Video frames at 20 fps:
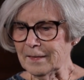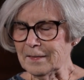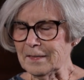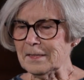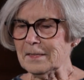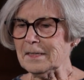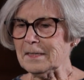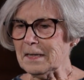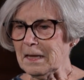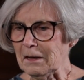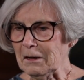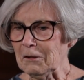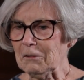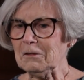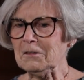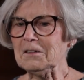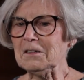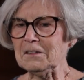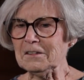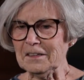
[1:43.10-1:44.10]

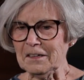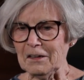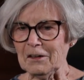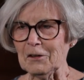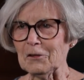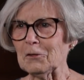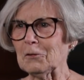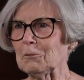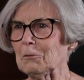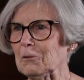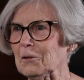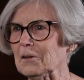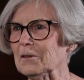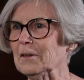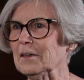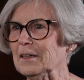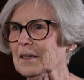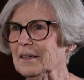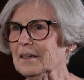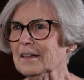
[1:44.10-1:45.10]
scared to death,
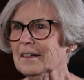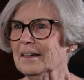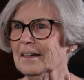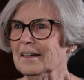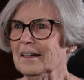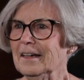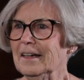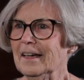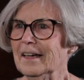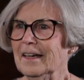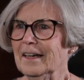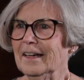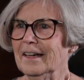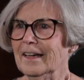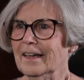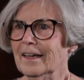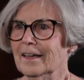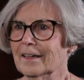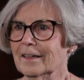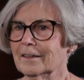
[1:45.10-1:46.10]
really.
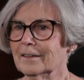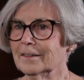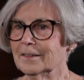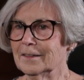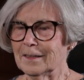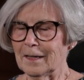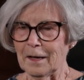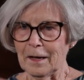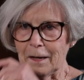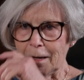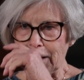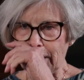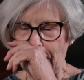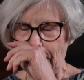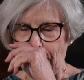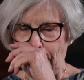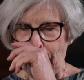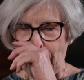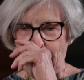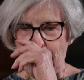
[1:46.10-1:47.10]
And
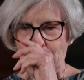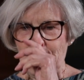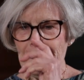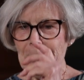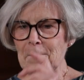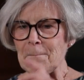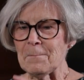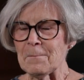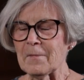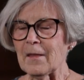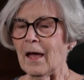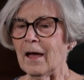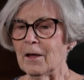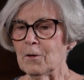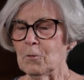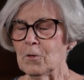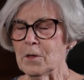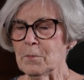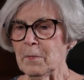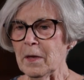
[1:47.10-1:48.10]
I
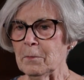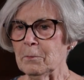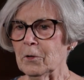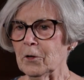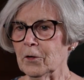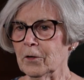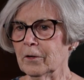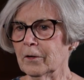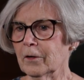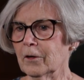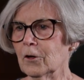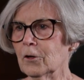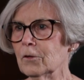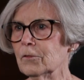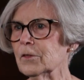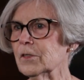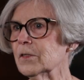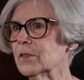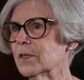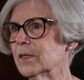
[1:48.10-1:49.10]
remember
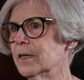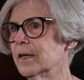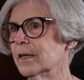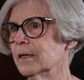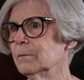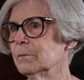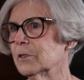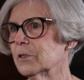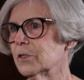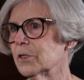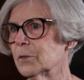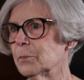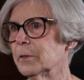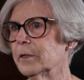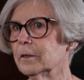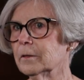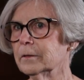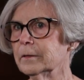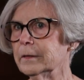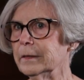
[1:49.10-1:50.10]
Earvin's name is
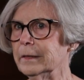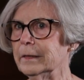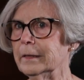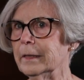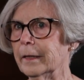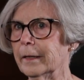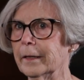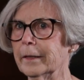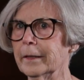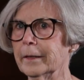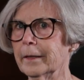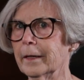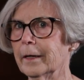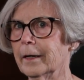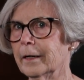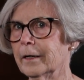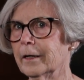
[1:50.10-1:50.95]
spelled Earvin,